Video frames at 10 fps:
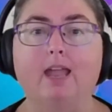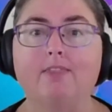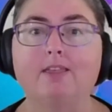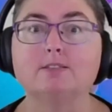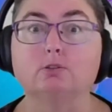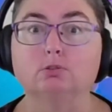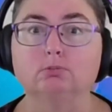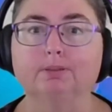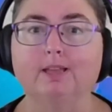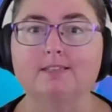And that's a
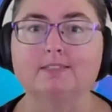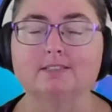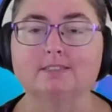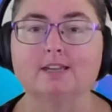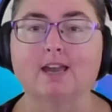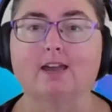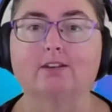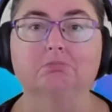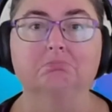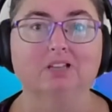good place to
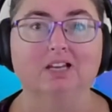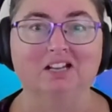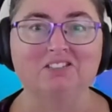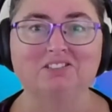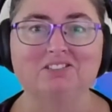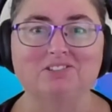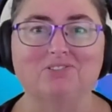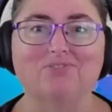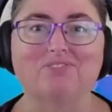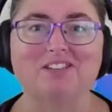start. Ask
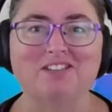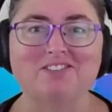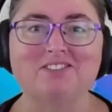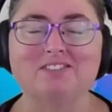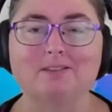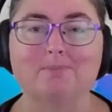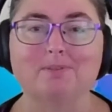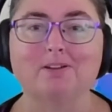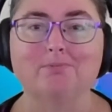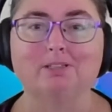yourself, is this
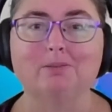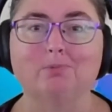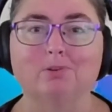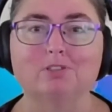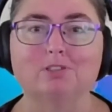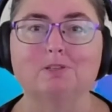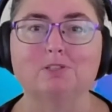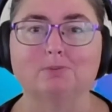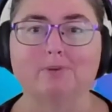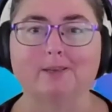something I really want to be
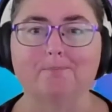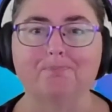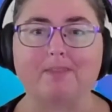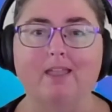doing?